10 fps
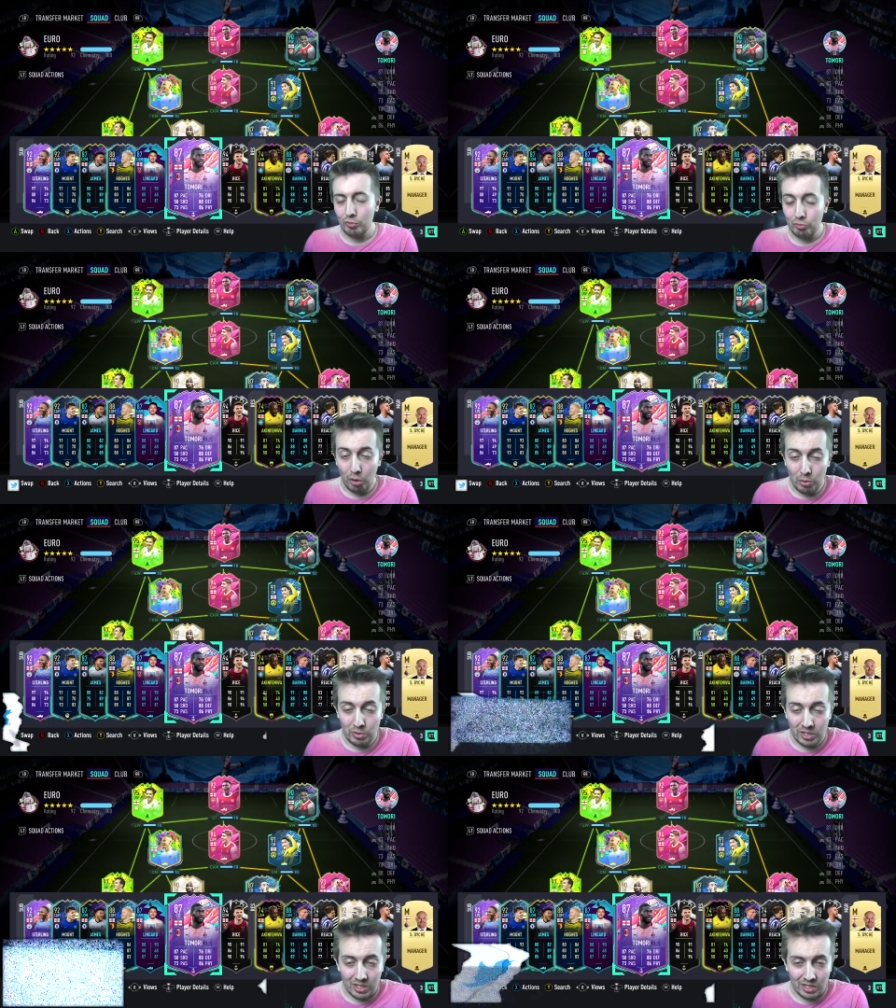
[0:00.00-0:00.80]

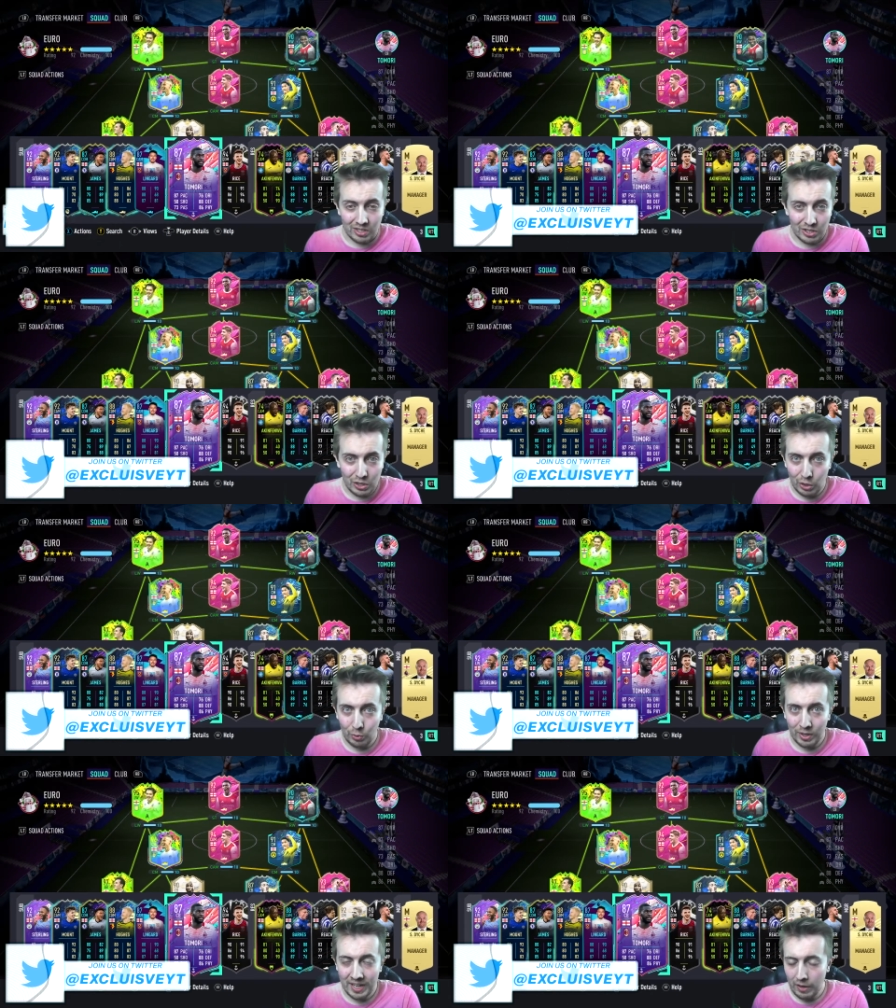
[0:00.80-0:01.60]
Road to
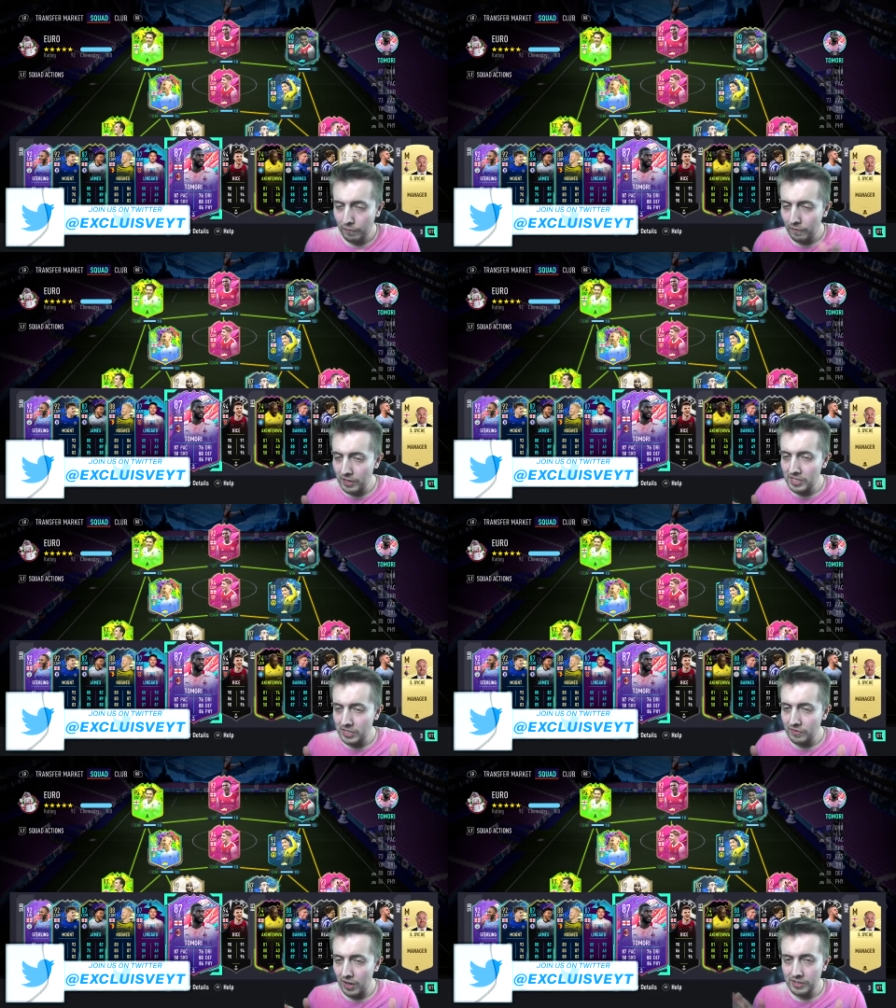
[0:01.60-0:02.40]
Glory. Now, first things
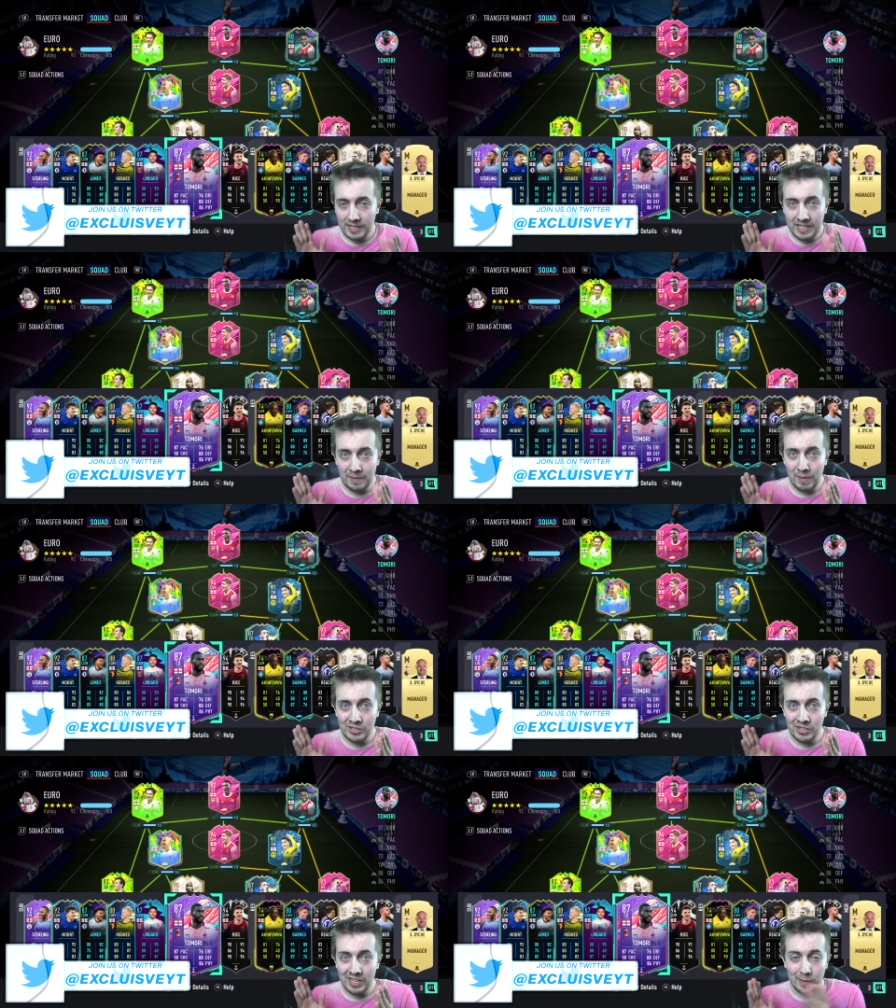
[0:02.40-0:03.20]
first, I didn't
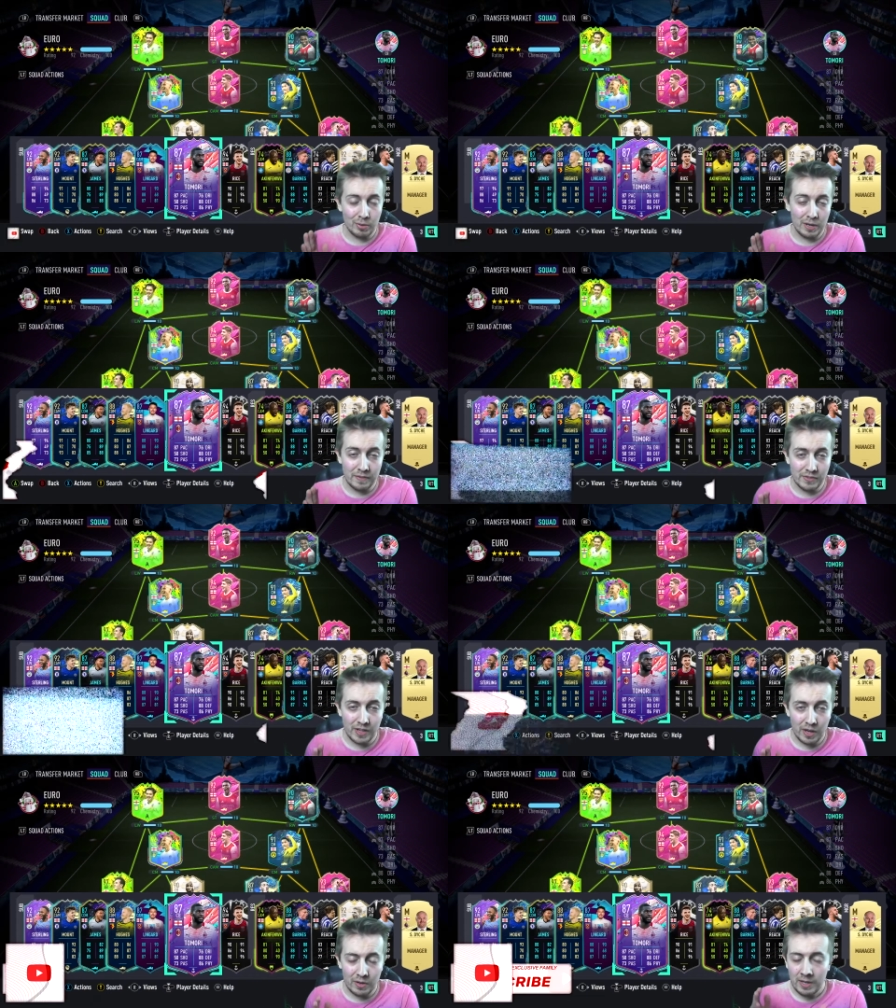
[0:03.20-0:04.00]
mention it in the previous
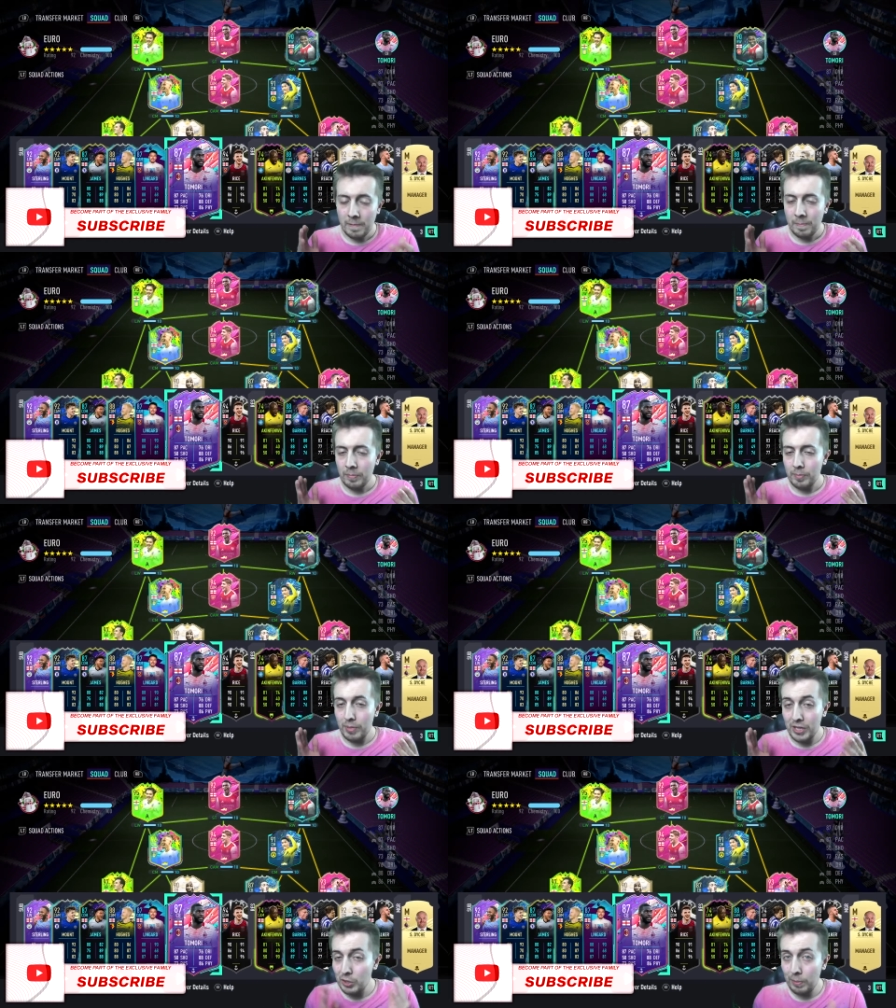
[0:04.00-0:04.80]
video, but
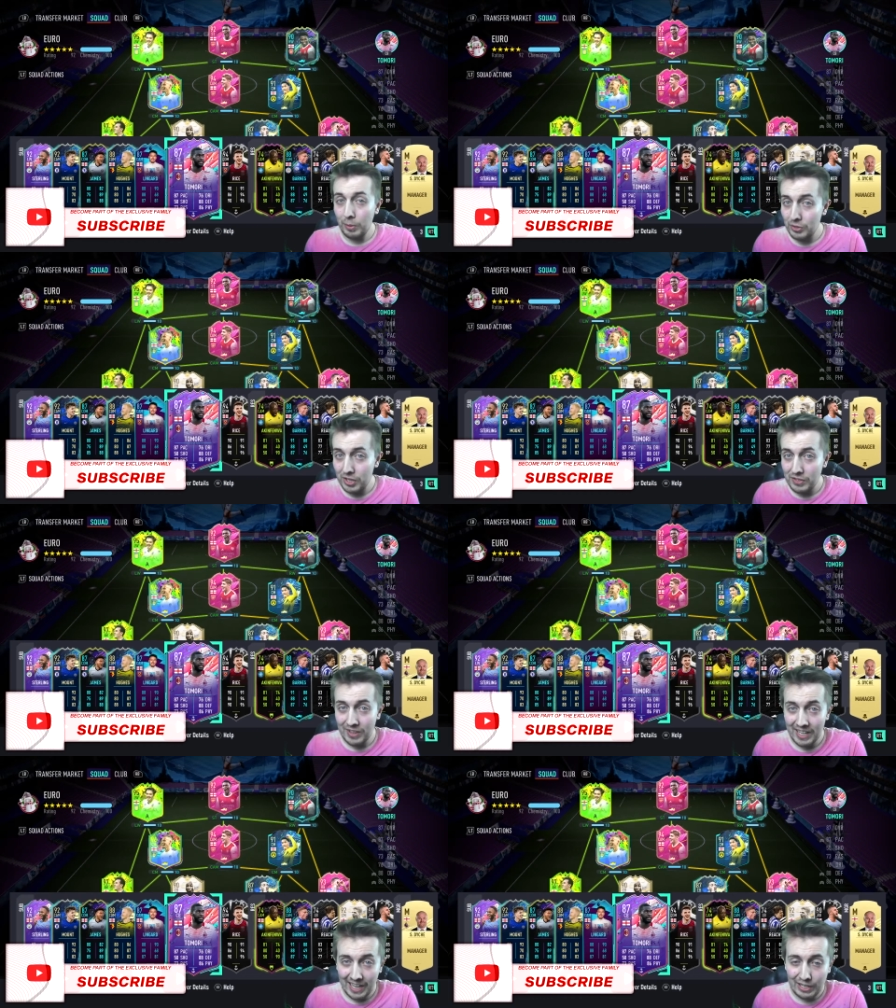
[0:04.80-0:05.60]
I do apologise for
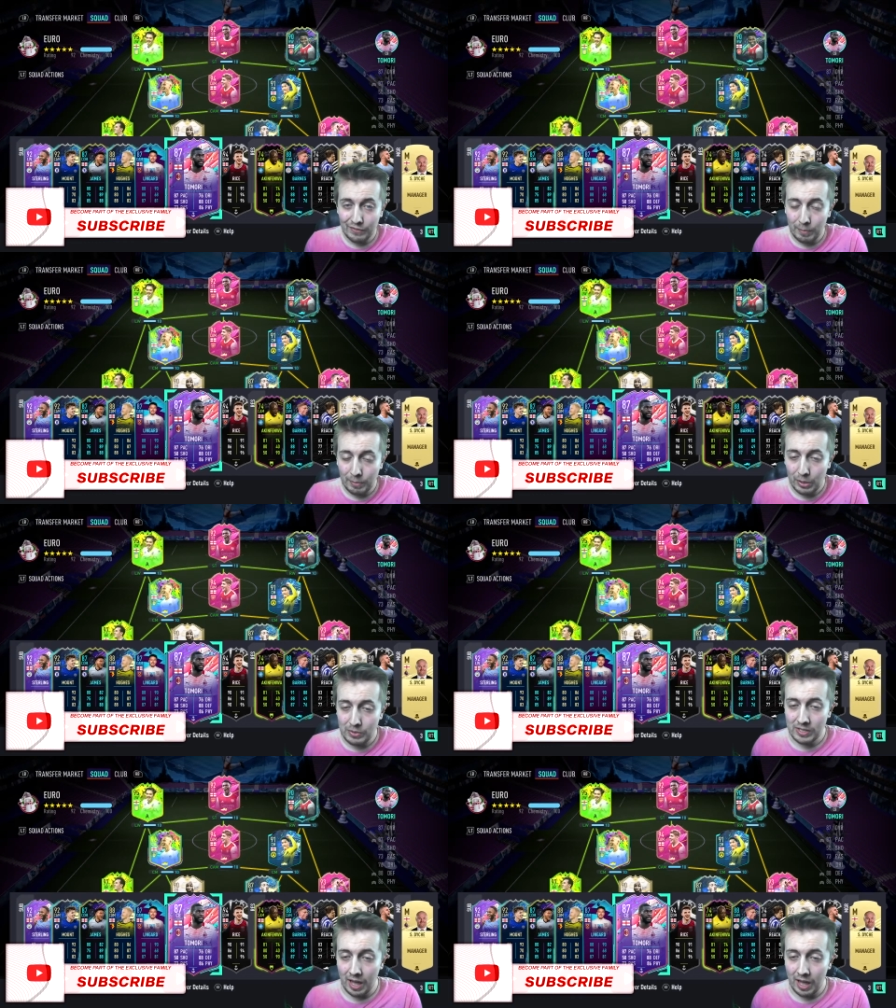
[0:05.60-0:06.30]
the lack of uploads.